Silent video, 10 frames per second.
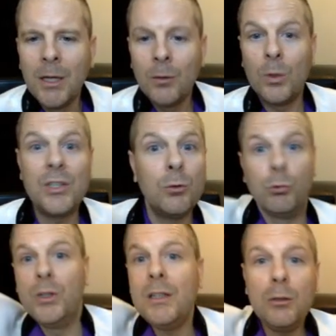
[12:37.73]
Was it
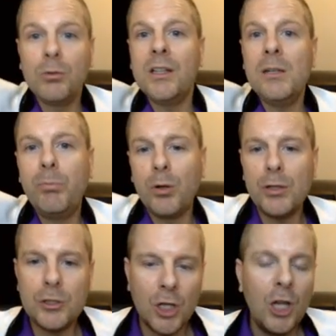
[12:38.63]
really, really
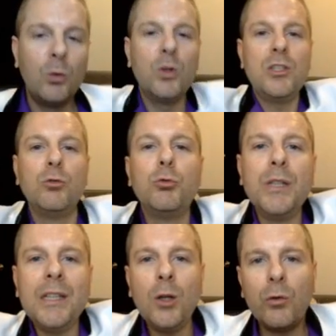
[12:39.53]
bullish? Was it
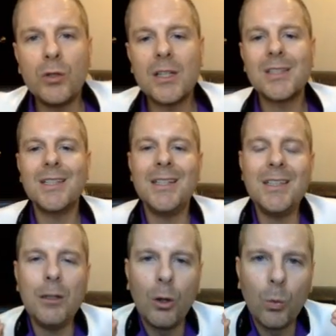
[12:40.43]
really
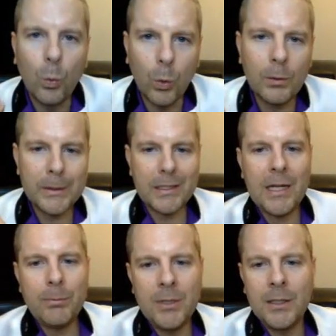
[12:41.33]
overextended? What was
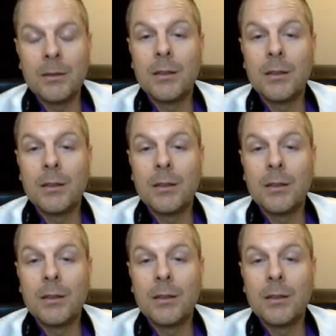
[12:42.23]
happening?